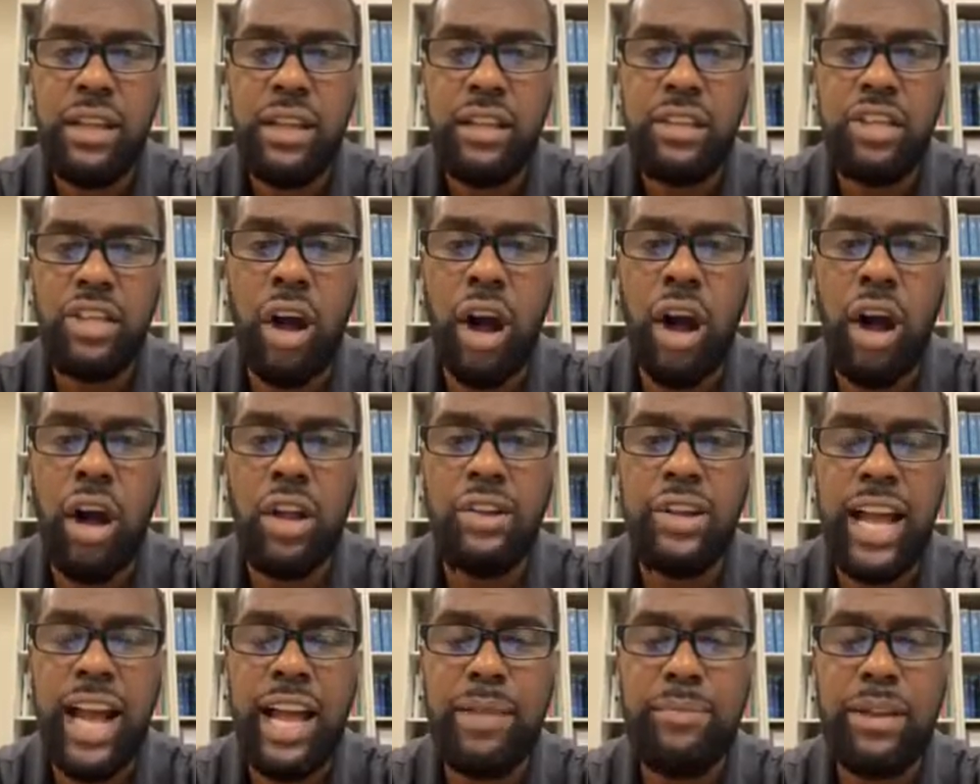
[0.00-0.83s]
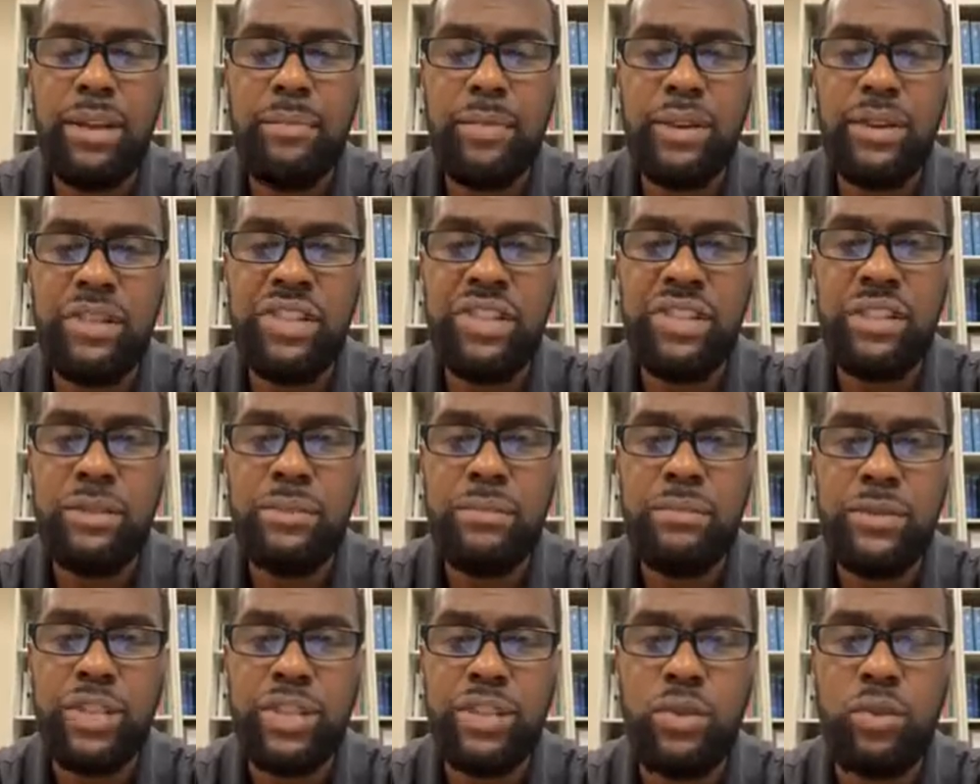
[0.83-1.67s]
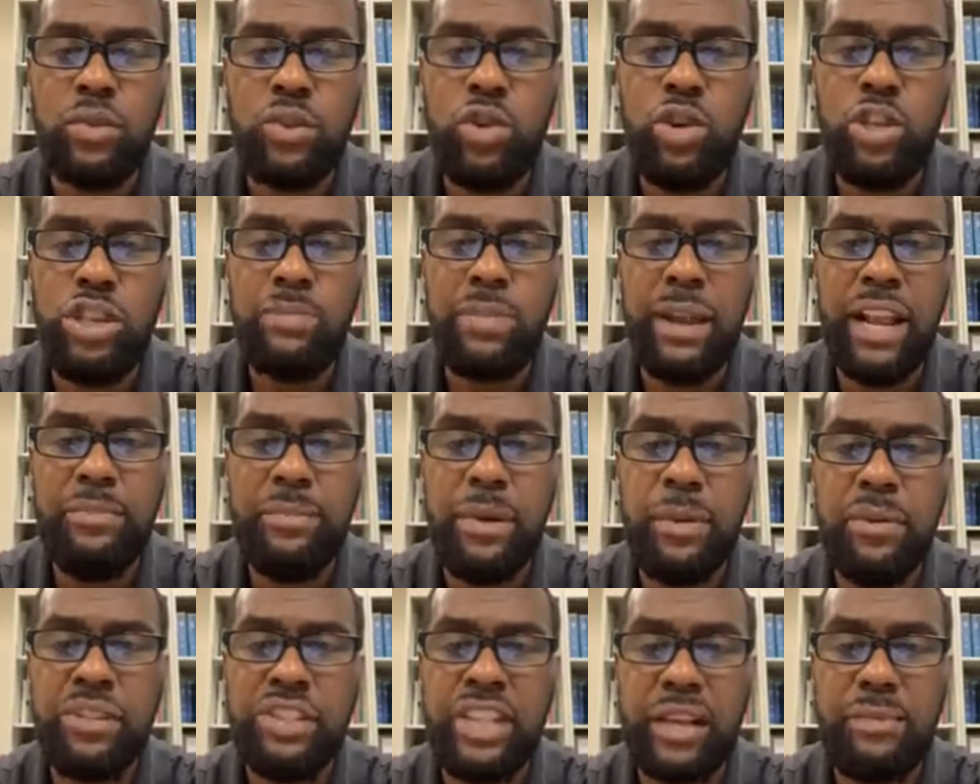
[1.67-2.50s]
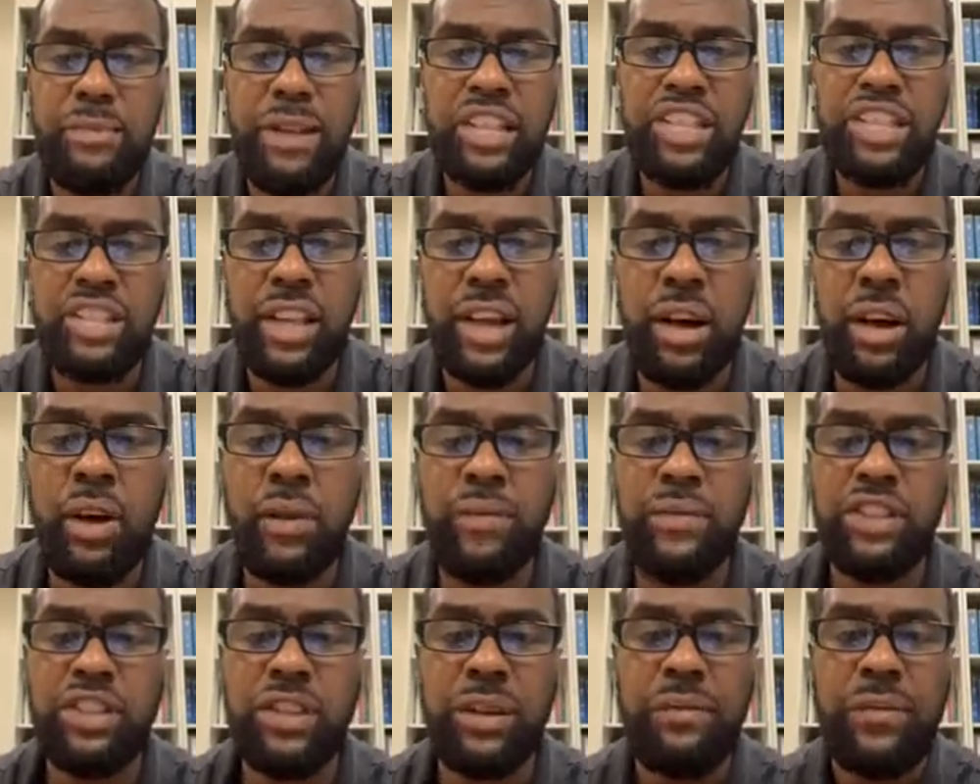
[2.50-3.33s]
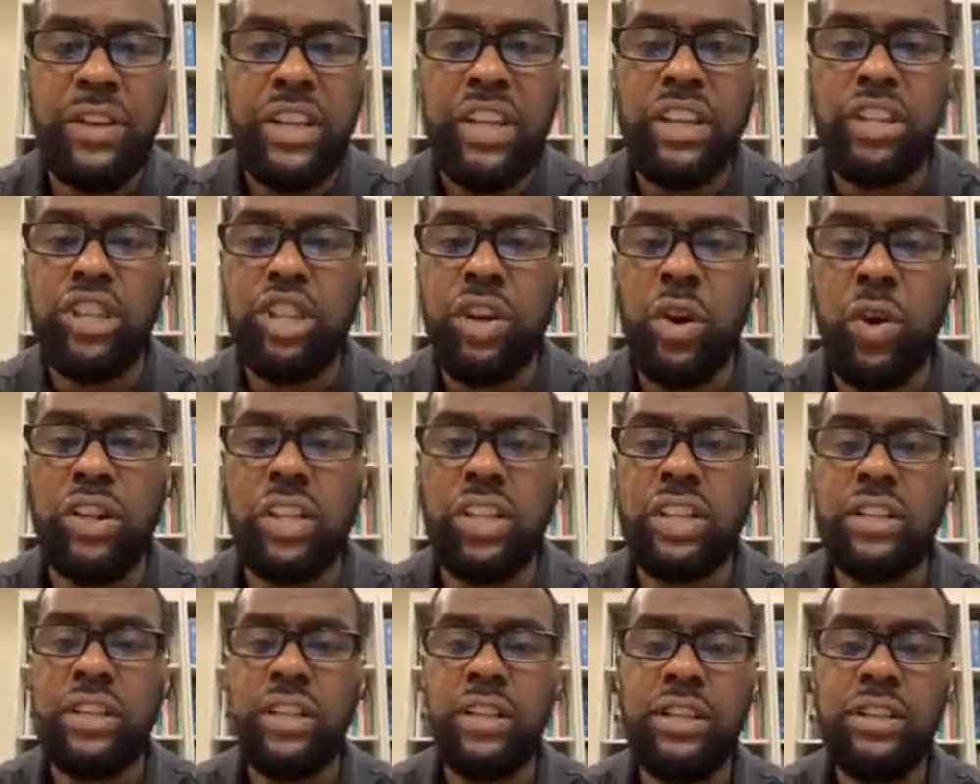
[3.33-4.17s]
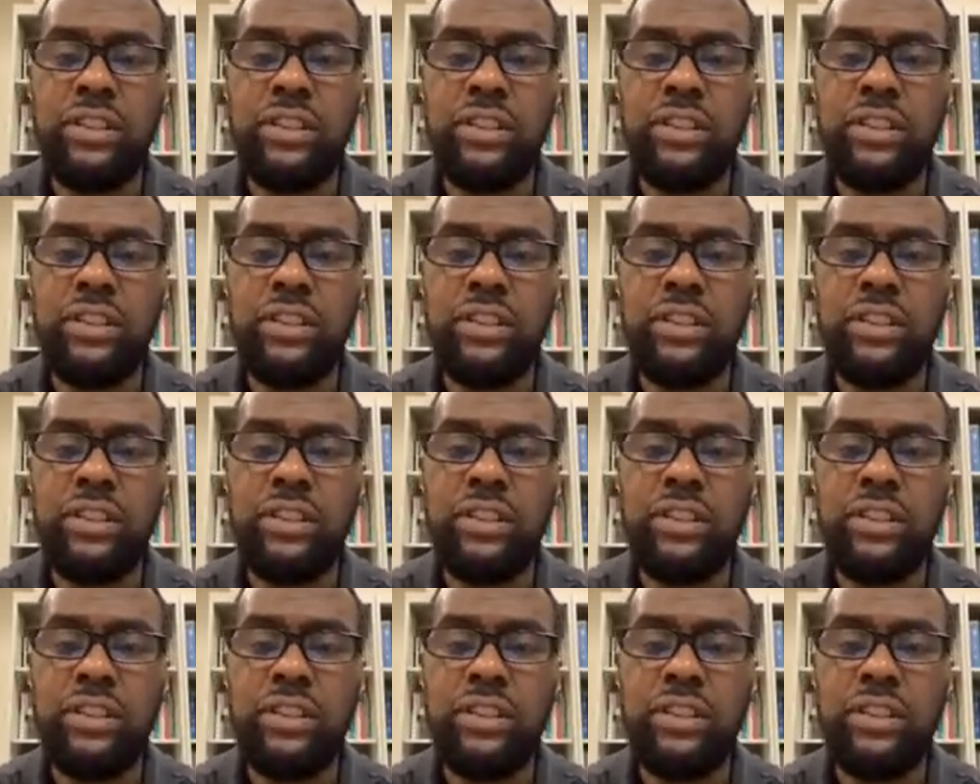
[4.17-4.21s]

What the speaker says: to all non-members, so dues-paying members like myself and Sophia and Tony,